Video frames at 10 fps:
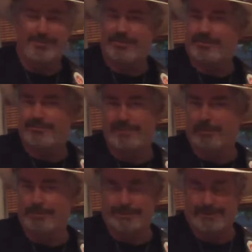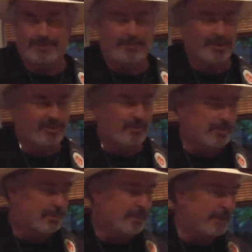just, they're really
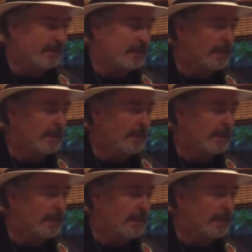simple to play.